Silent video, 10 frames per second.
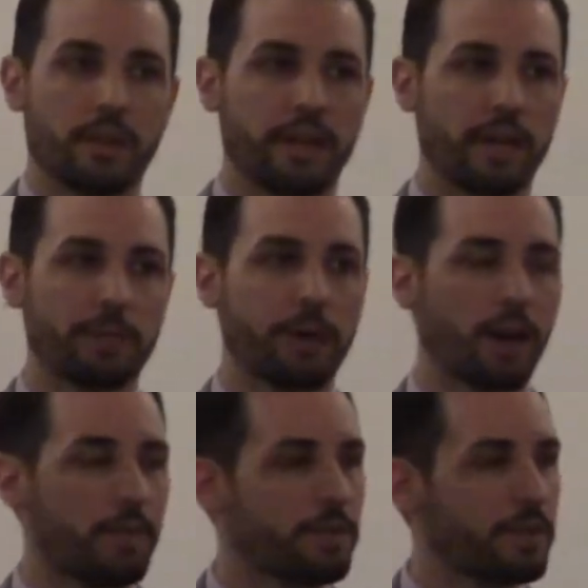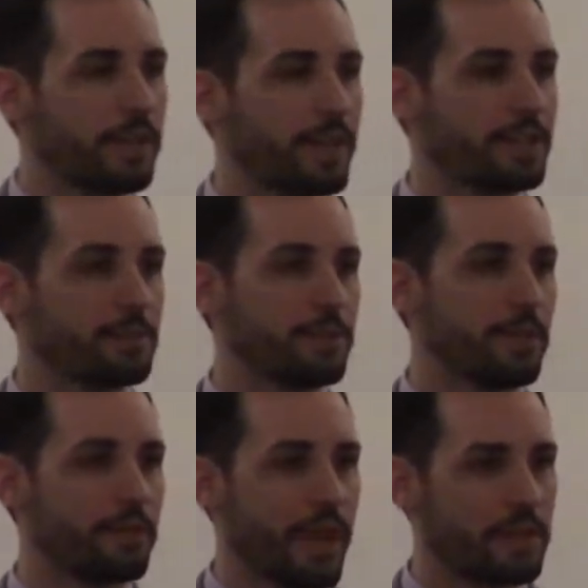And I am confident as we
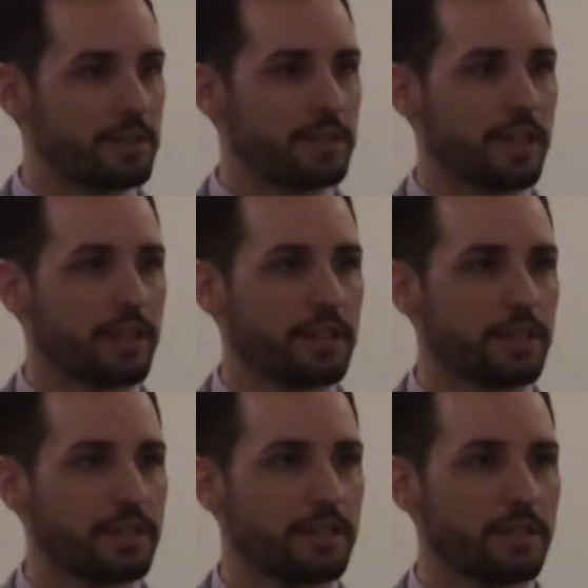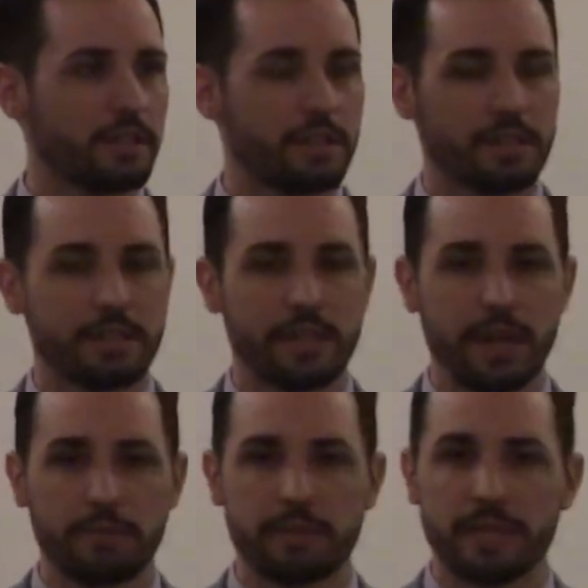have gathered together here on the, the
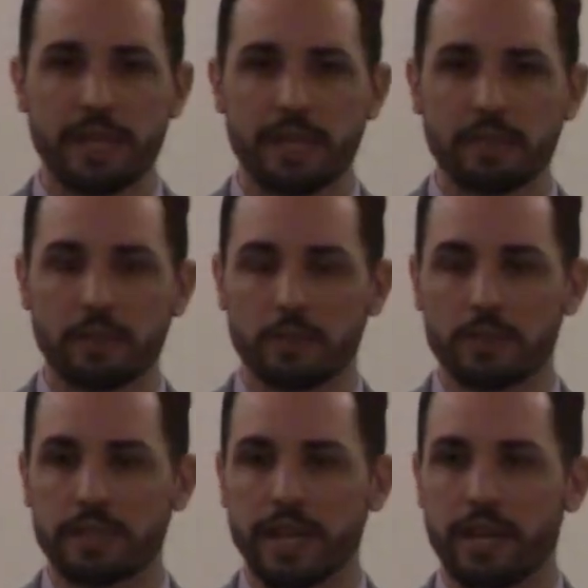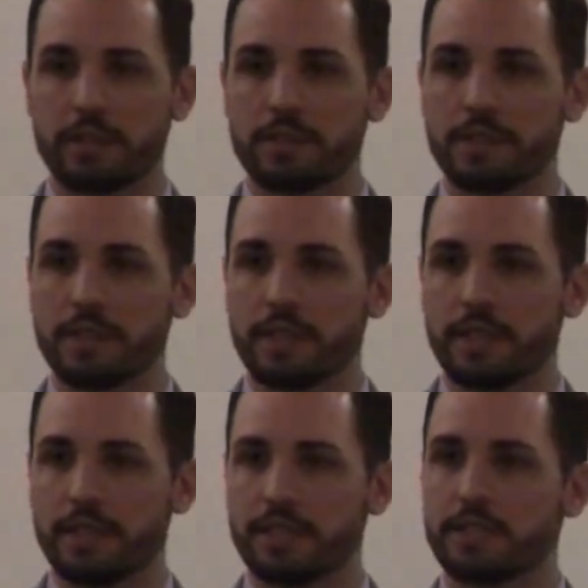Sabbath day in the Lord's house,
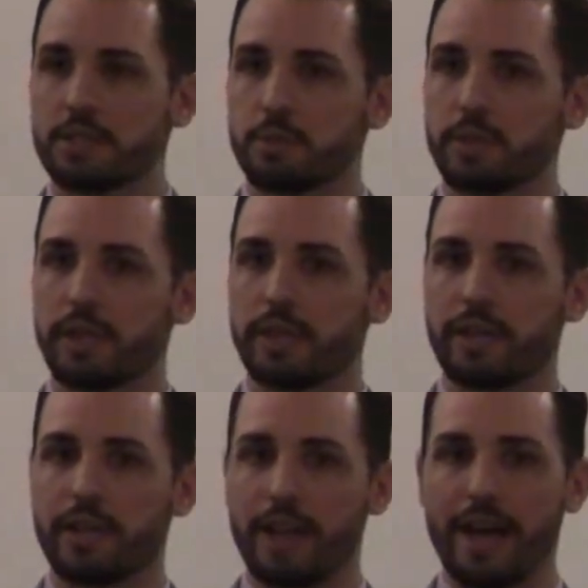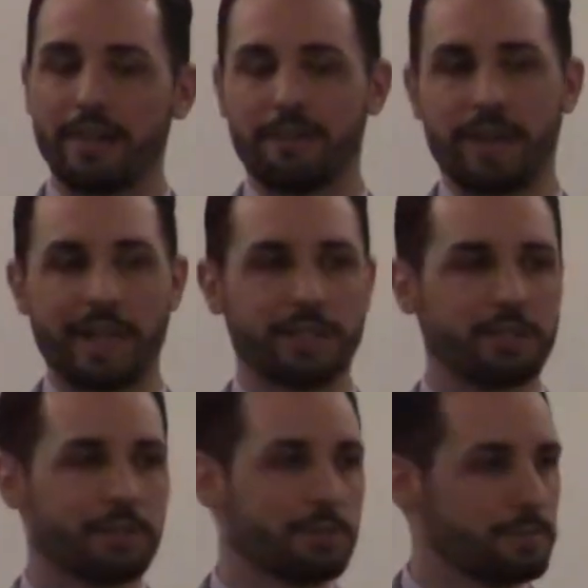this is where I find
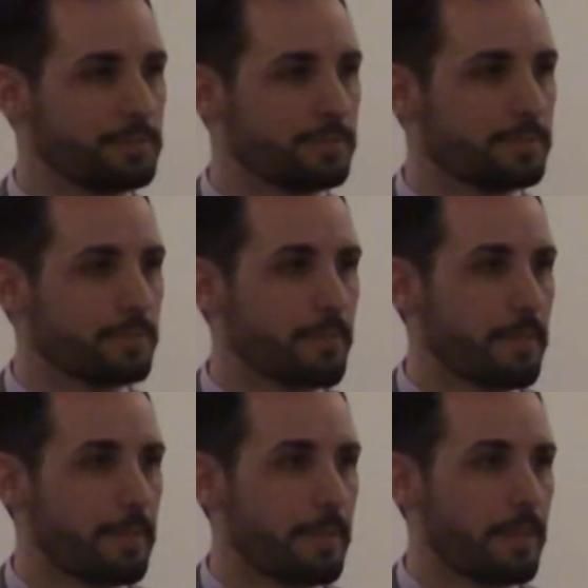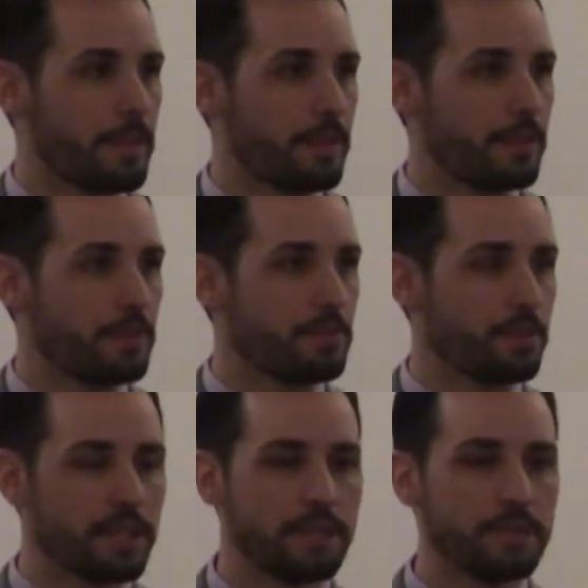you
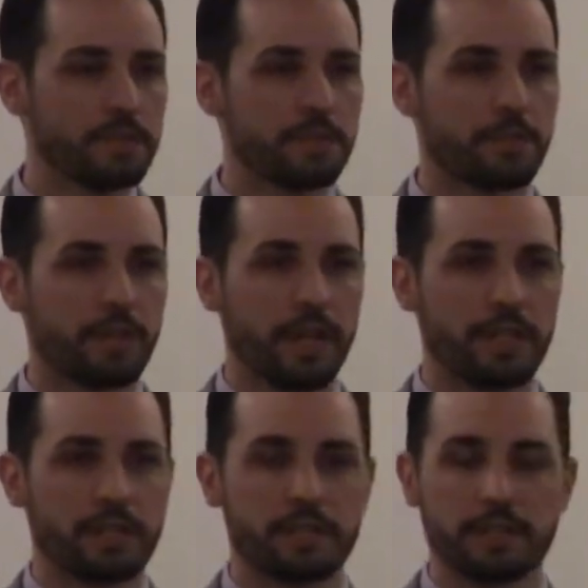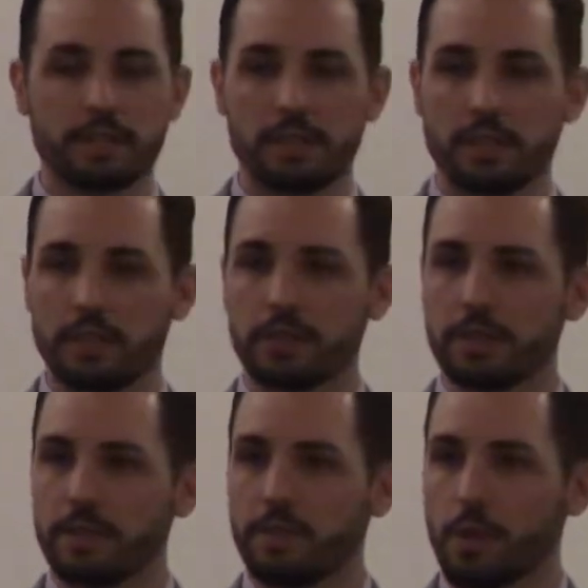believers of Christ
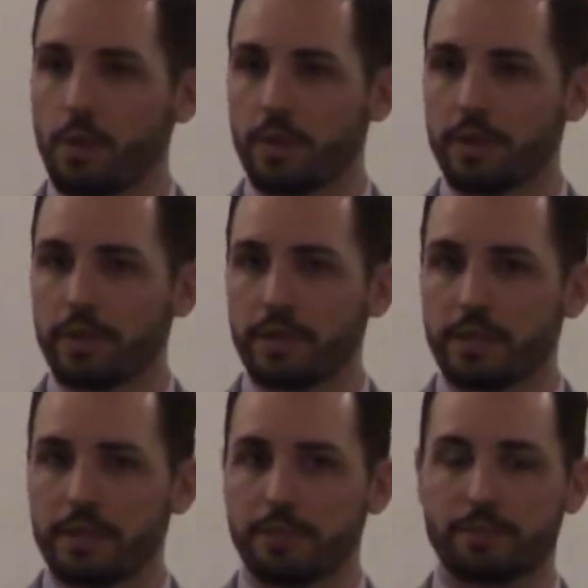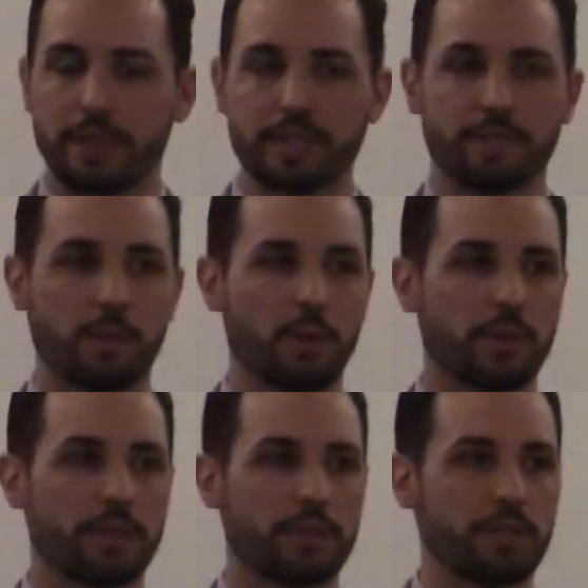looking forward to press
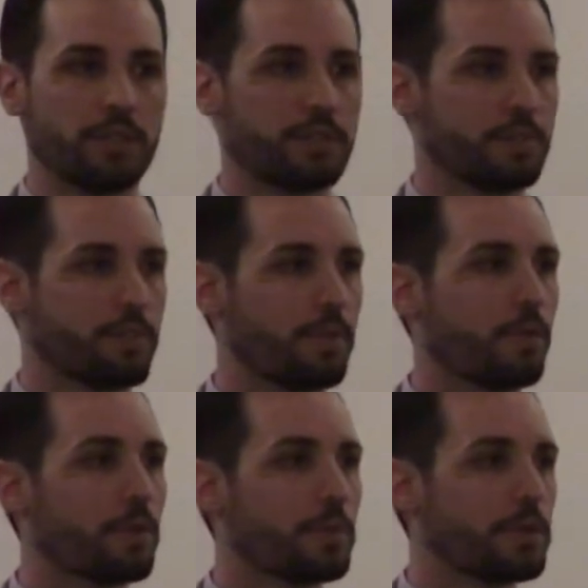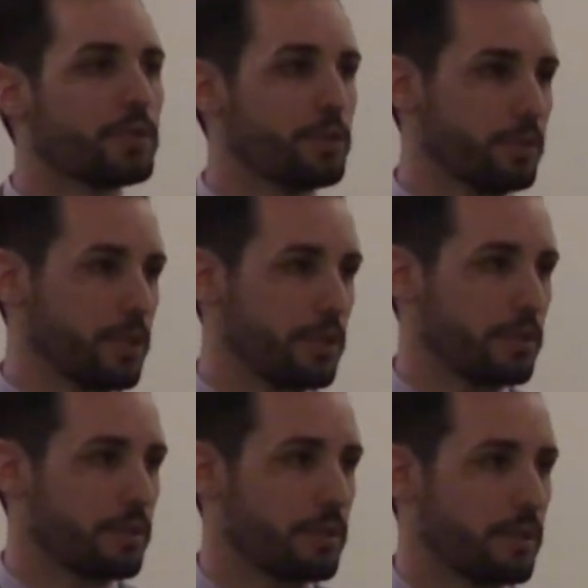forward to, to perform your duty,
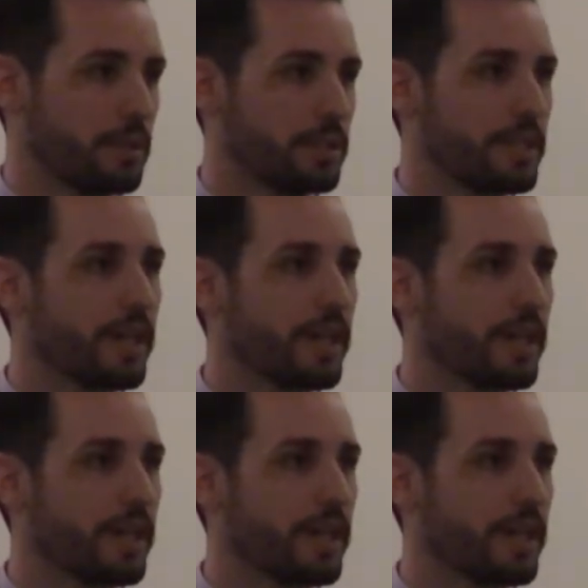to